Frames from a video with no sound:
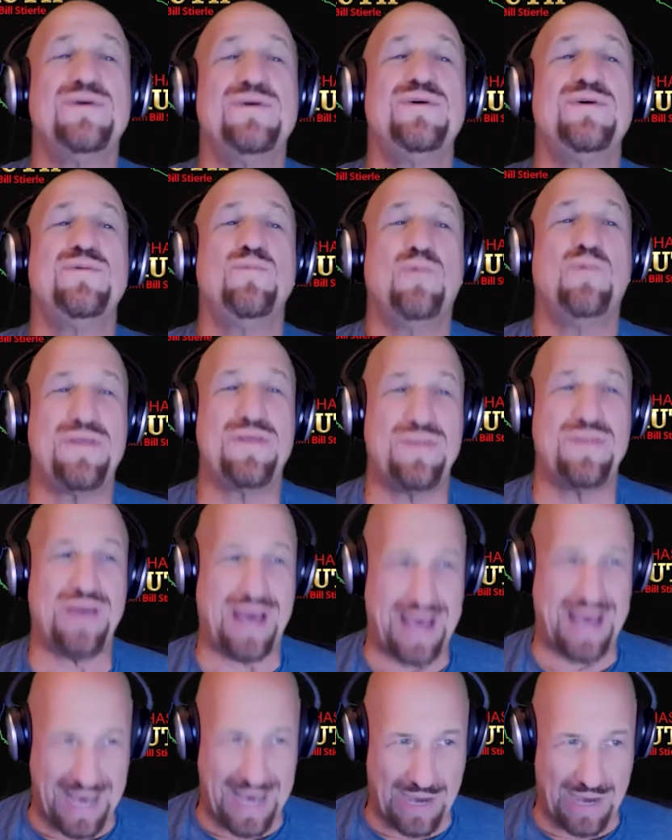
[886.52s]

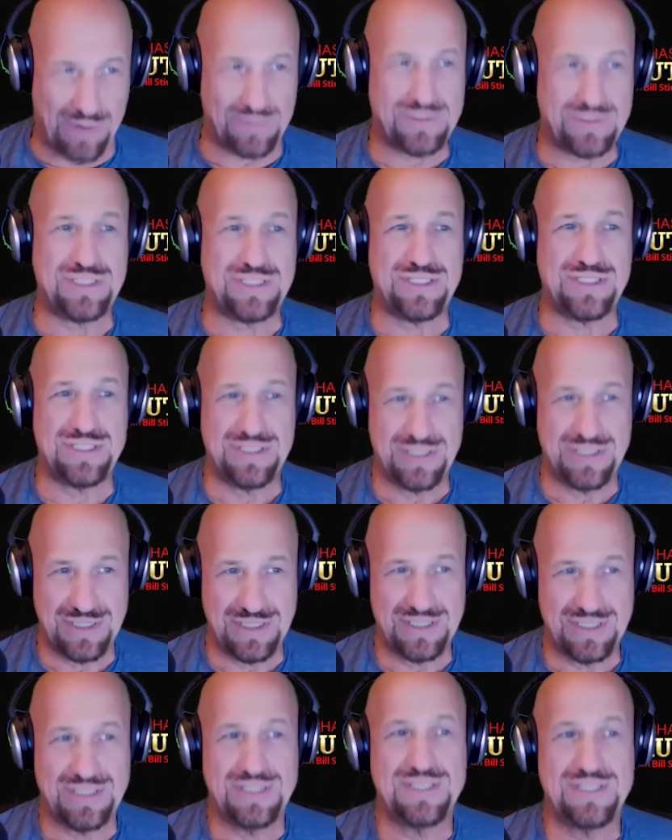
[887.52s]
without
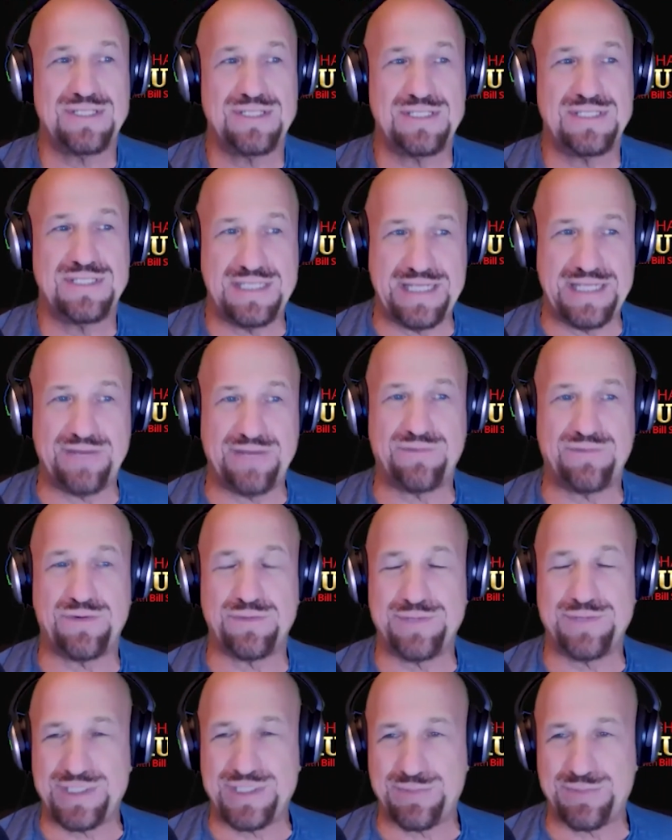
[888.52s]
the need for
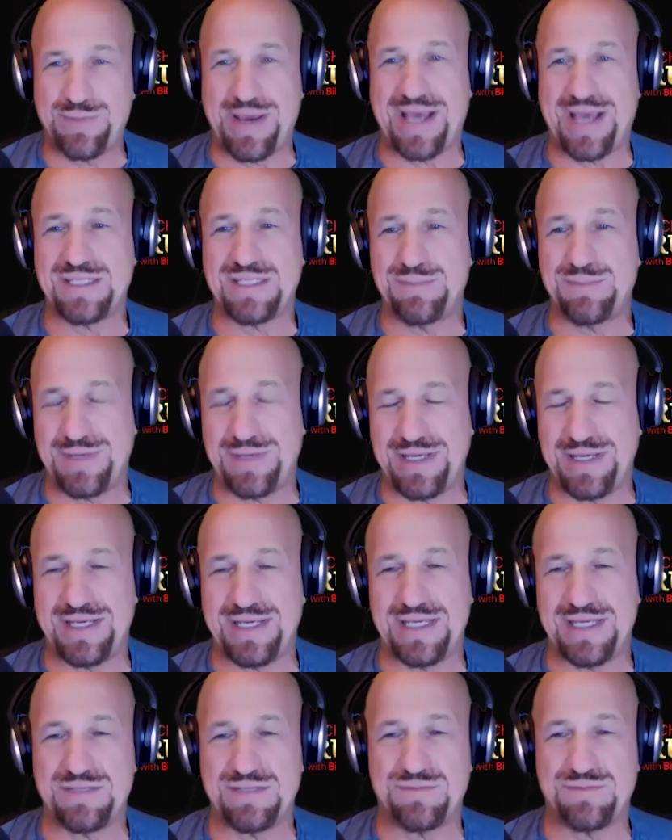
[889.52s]
respect being
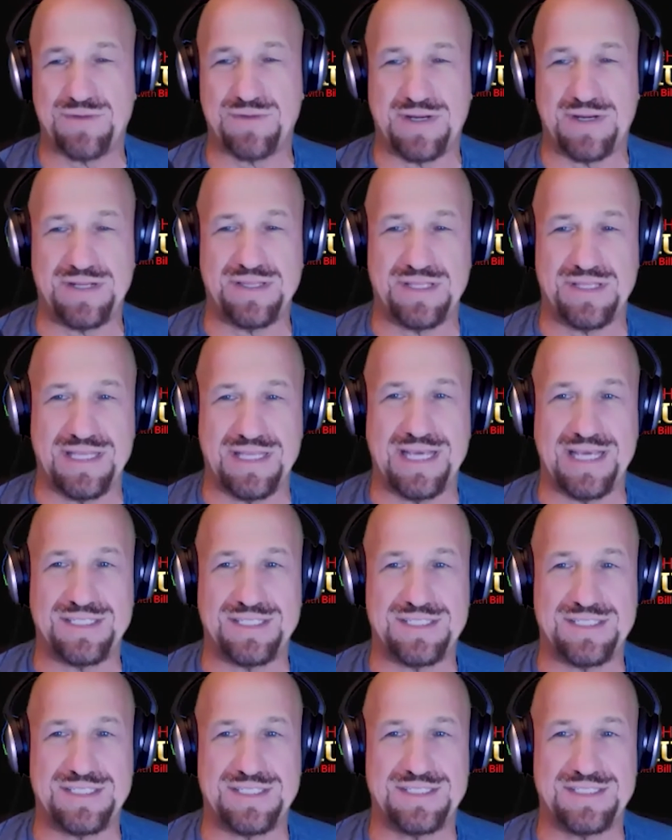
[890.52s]
at the front of the
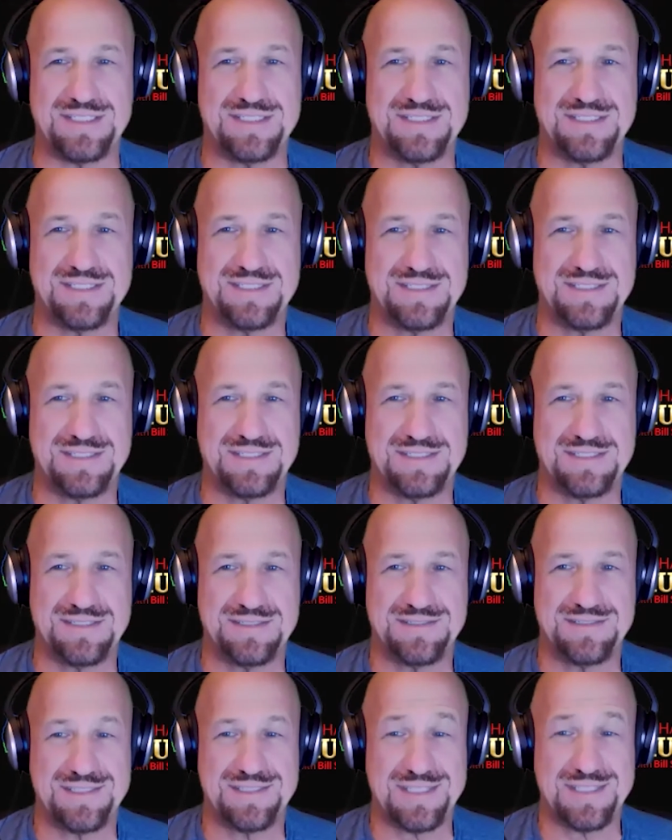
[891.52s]
list.
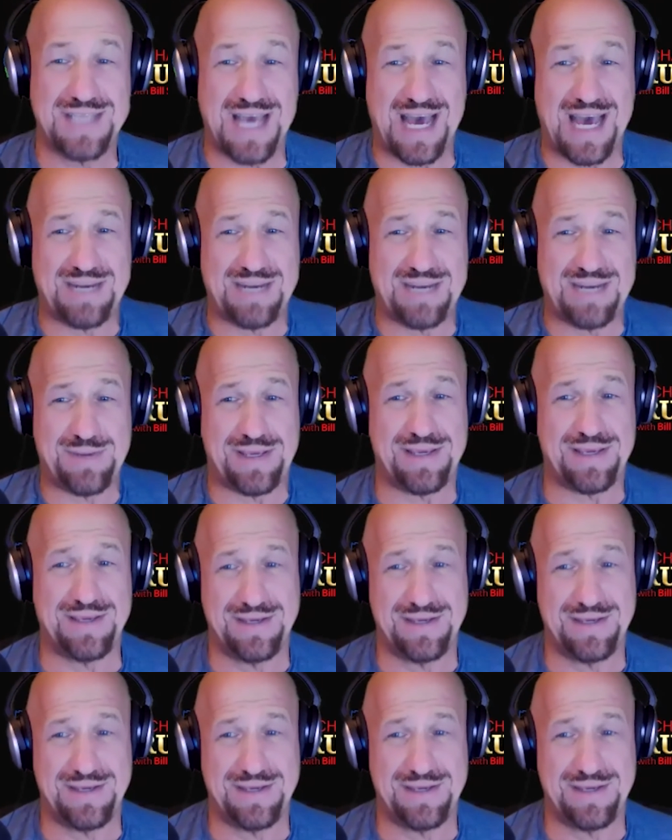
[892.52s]
It's got to be